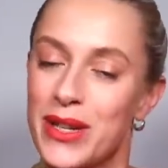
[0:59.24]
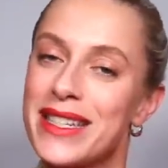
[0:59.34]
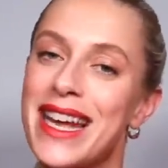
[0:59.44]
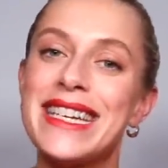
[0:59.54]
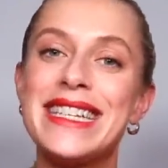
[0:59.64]
it
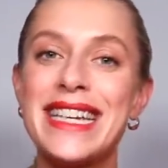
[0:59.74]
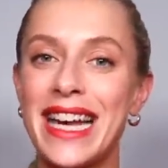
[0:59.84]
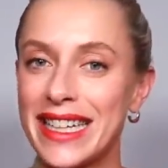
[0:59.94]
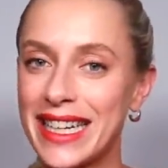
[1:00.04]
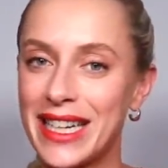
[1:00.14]
is a
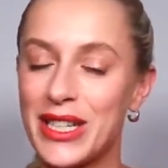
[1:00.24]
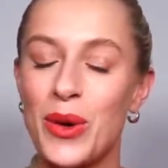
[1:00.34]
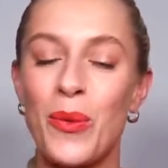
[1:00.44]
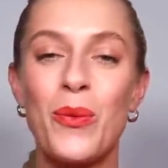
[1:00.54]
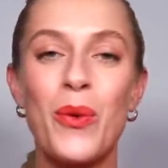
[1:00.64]

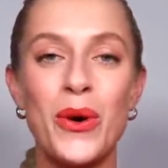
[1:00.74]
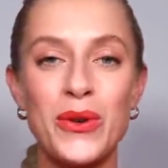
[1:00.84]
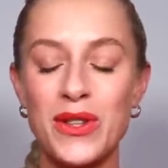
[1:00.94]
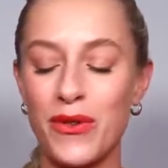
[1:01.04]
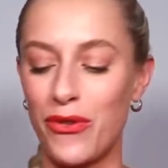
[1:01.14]
delicate
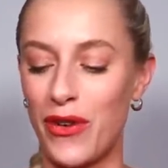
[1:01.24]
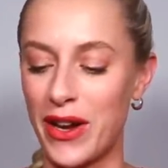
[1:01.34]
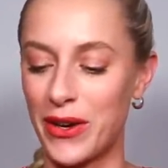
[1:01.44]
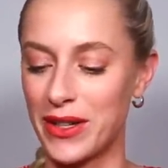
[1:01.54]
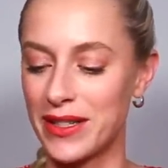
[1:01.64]
rose
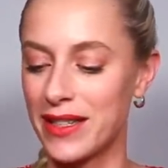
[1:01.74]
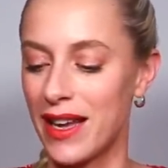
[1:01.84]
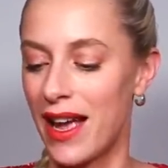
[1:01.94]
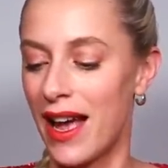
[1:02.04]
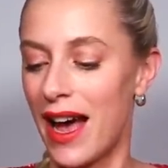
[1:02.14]
fragrance.
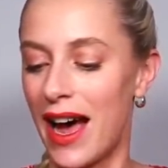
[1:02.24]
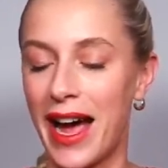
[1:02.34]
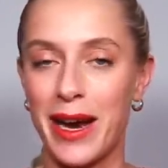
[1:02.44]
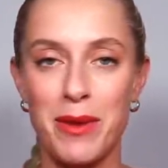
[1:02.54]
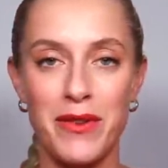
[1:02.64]
I
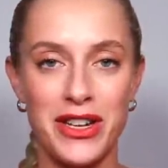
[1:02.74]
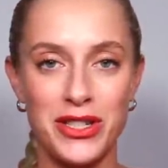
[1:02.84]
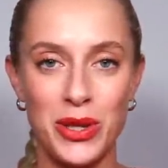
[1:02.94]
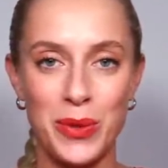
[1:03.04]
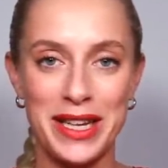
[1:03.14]
had a bit of an
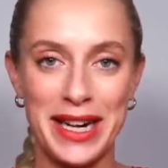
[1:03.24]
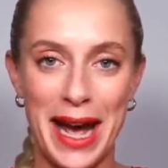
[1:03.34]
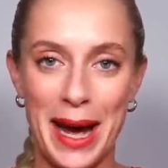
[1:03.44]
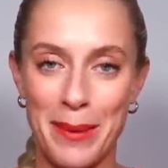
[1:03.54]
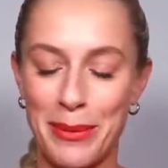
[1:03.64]
issue with the
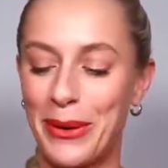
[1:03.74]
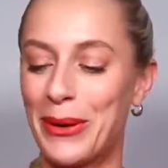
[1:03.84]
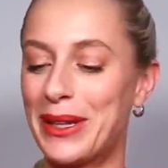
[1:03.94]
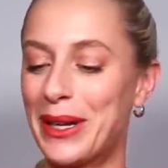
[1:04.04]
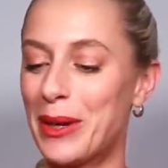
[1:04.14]
cap
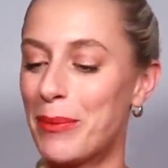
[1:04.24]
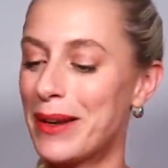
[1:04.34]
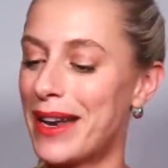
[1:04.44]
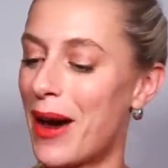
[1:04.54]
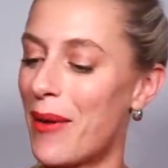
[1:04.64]
earlier,
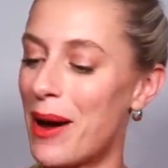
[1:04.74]
but now